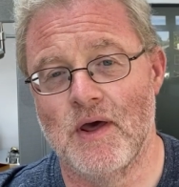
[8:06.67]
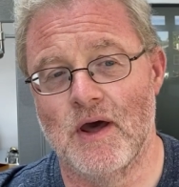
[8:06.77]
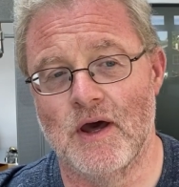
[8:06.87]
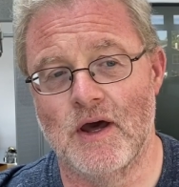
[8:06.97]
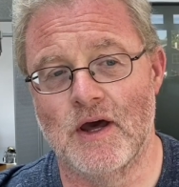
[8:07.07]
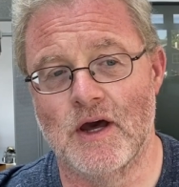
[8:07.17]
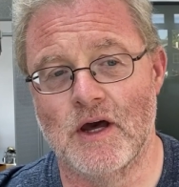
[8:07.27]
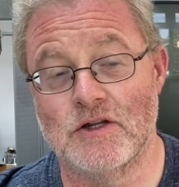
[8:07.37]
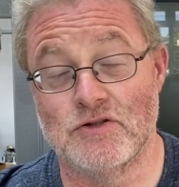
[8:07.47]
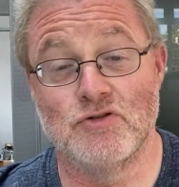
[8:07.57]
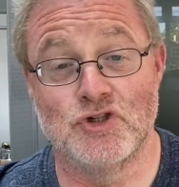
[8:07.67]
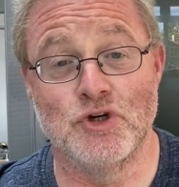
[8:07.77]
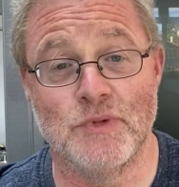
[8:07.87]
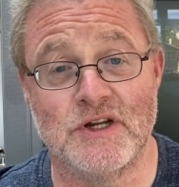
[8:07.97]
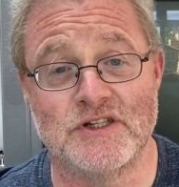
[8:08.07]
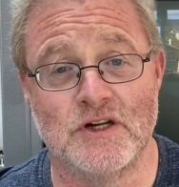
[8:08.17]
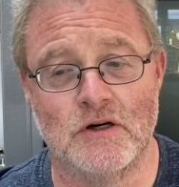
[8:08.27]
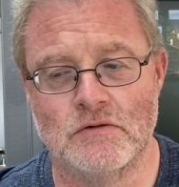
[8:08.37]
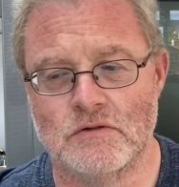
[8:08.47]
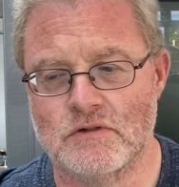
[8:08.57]
uh, two meters
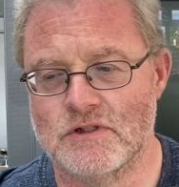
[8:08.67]
long.